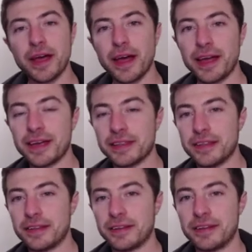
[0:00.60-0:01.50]
Hey,
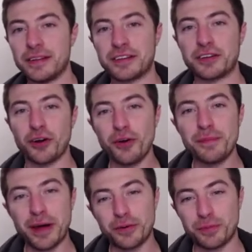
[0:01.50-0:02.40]
this is Go
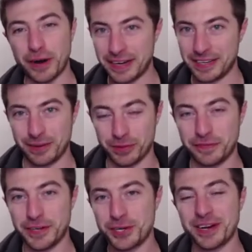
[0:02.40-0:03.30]
Battle Breakdown with
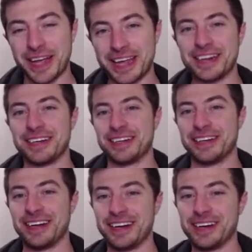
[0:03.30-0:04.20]
Fish on
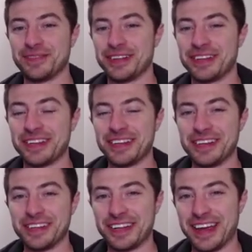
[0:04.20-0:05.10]
Heater. This
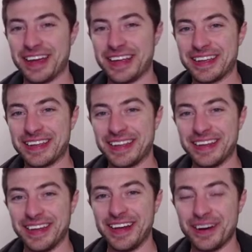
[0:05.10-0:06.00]
is a
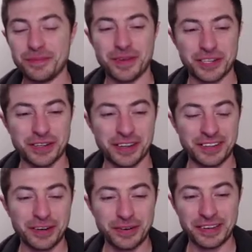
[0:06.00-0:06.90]

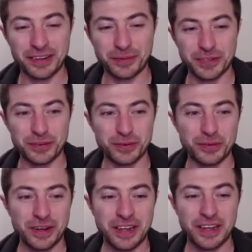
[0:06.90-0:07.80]
series that we
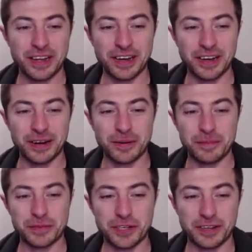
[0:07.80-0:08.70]
do
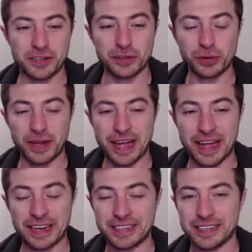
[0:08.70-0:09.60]
just to look
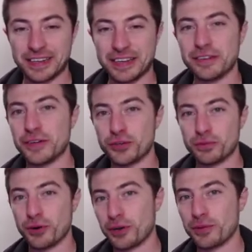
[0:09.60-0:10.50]
at
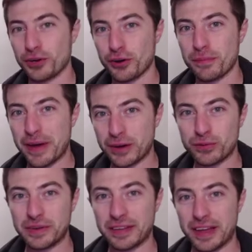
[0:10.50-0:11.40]
individual Pokemon Go
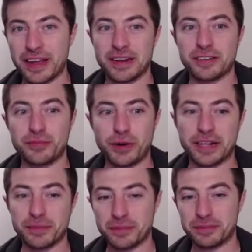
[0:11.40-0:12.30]
battles and
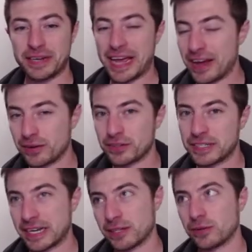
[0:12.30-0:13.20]
break them down,
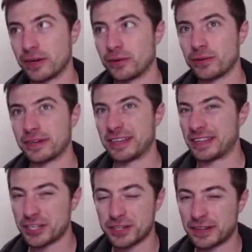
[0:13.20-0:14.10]
take a look at all the
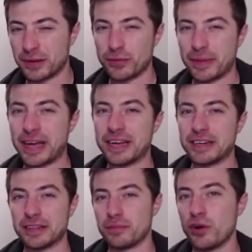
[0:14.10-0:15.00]
decisions that were
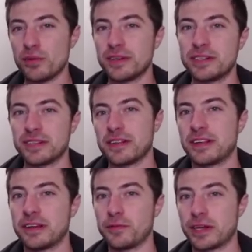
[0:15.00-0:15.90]
made in the moment, and
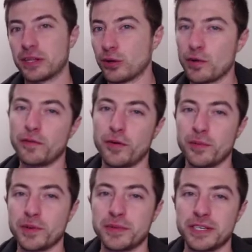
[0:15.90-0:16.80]
see if we can learn
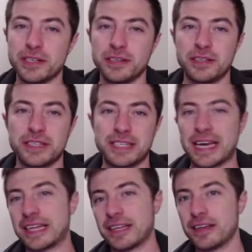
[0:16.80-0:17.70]
from them to
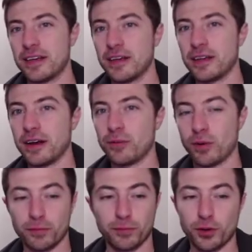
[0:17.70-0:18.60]
take
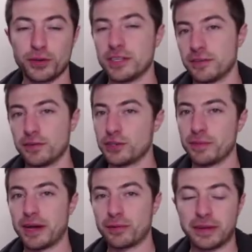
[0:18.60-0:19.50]
what we've learned into future
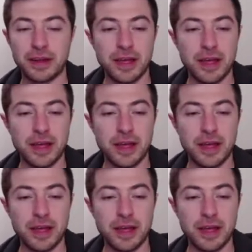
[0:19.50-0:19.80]
battles.